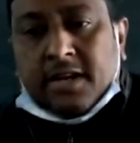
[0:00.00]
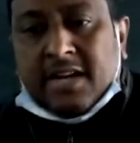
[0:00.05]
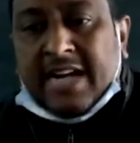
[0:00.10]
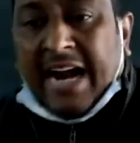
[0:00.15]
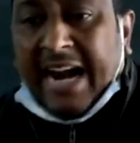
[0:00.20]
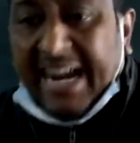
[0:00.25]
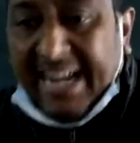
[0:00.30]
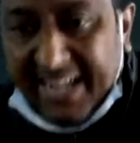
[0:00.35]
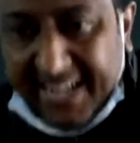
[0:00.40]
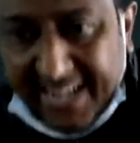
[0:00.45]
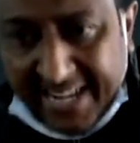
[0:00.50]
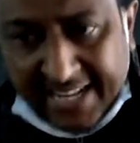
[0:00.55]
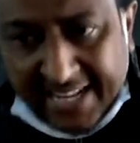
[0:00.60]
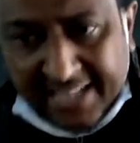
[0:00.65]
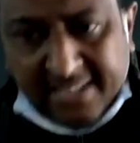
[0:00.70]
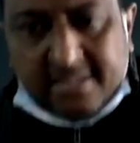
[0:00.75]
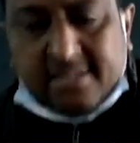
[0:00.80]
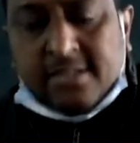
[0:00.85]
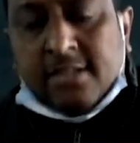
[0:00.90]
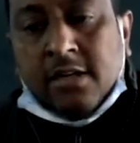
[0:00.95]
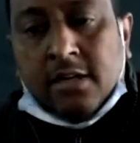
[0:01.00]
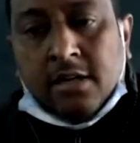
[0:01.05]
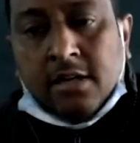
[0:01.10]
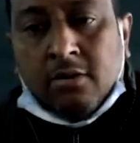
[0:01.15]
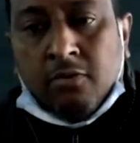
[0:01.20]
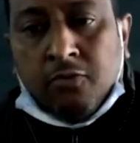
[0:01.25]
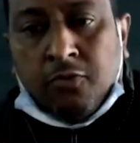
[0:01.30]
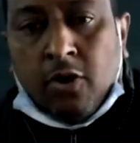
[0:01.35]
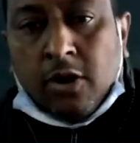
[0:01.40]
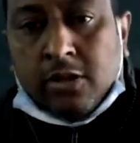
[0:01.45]
guidance
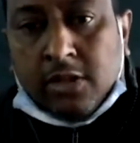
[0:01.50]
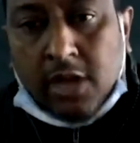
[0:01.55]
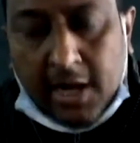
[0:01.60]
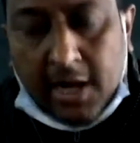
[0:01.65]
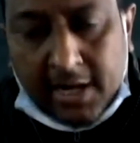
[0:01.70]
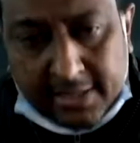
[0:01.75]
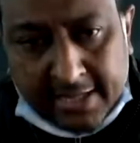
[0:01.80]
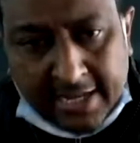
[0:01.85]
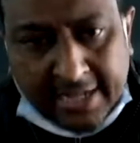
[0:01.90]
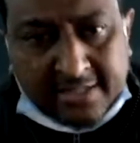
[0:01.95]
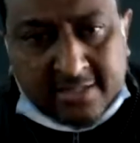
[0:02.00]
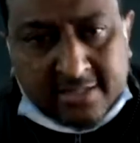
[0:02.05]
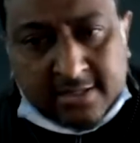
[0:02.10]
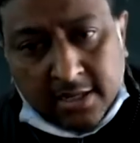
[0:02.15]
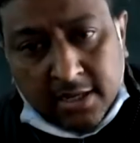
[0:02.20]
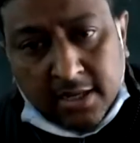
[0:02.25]
for the others.